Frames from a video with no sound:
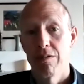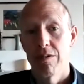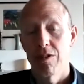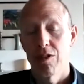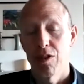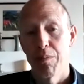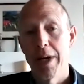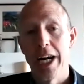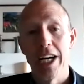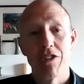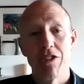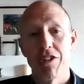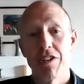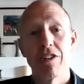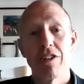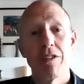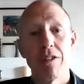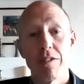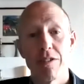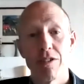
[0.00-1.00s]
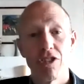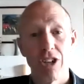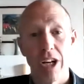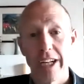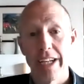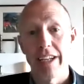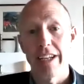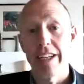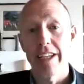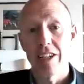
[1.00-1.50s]
So imagine you're a
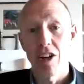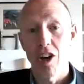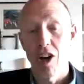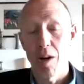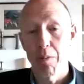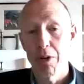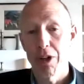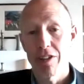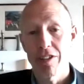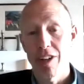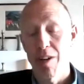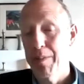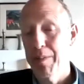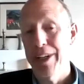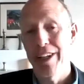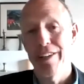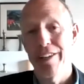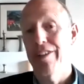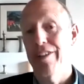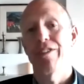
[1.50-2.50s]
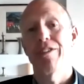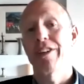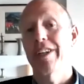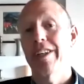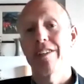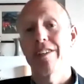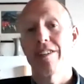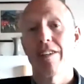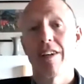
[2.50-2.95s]
giant e-commerce company and you're doing a